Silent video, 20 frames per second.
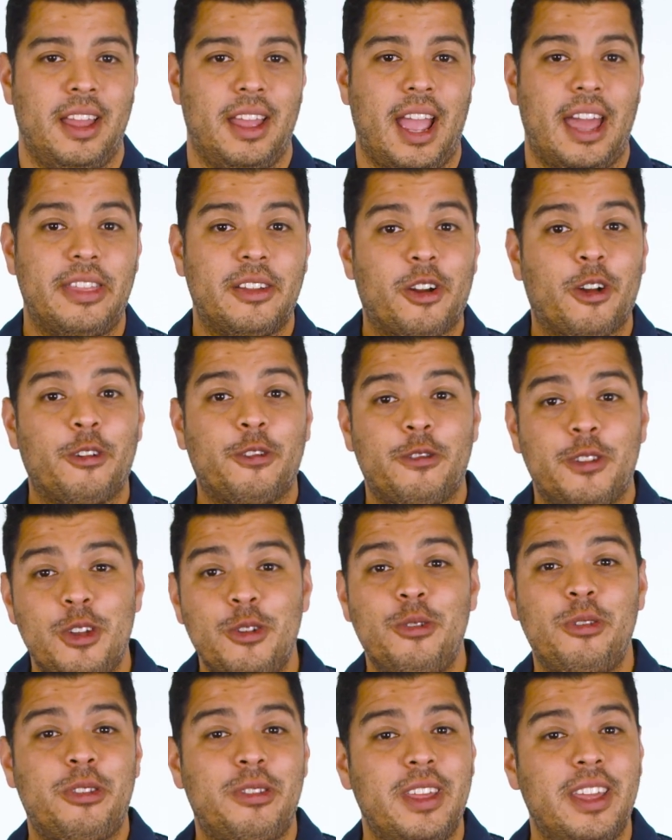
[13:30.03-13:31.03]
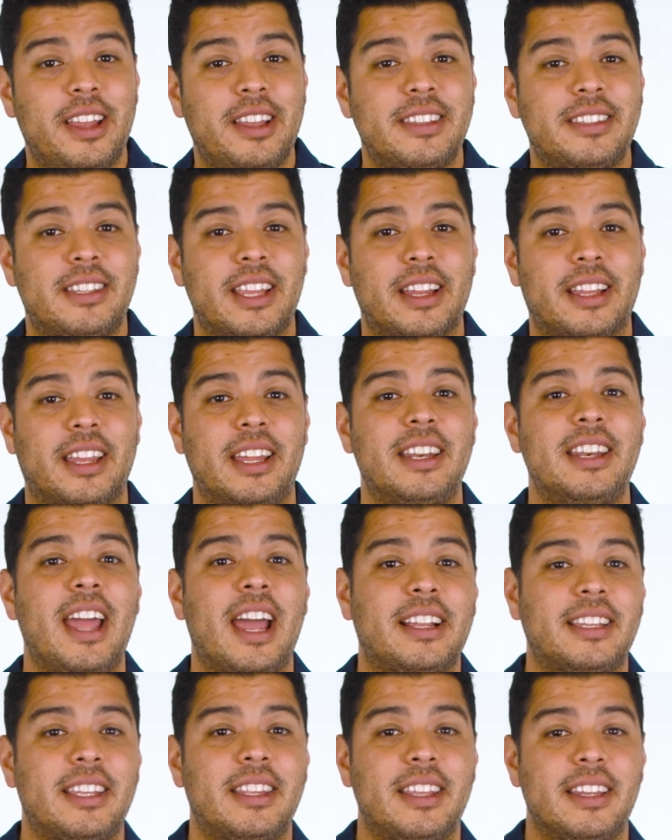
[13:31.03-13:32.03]
And there are a few things that
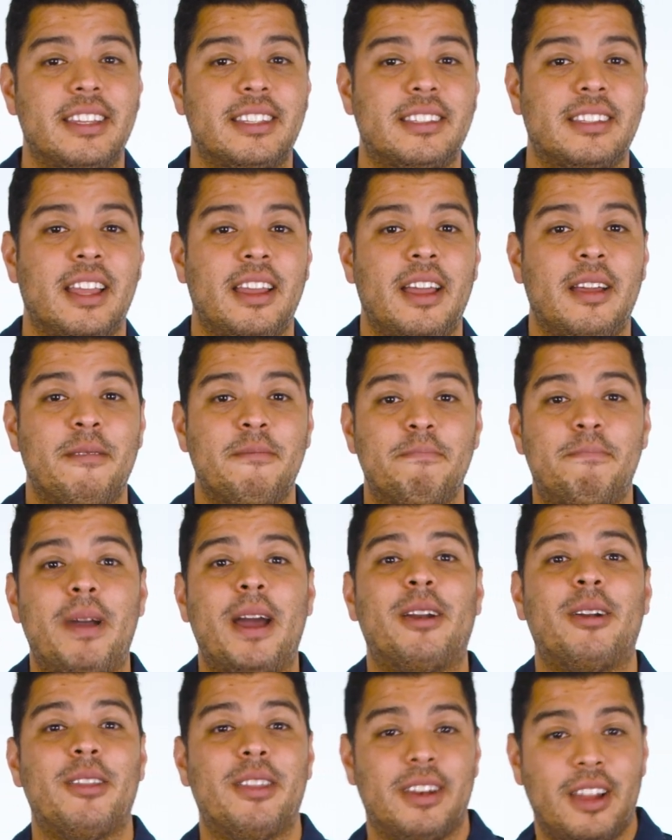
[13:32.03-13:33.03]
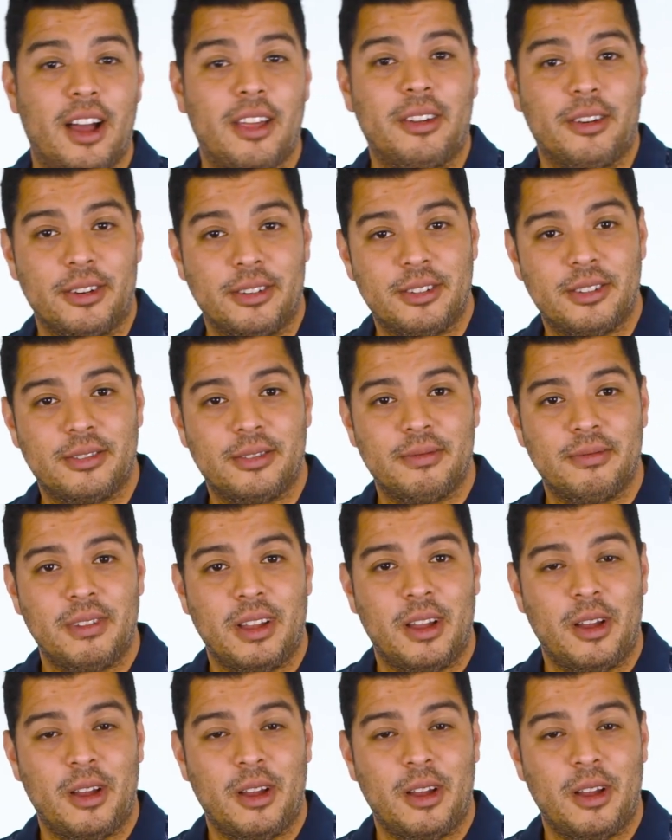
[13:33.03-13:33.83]
connect to this better than others.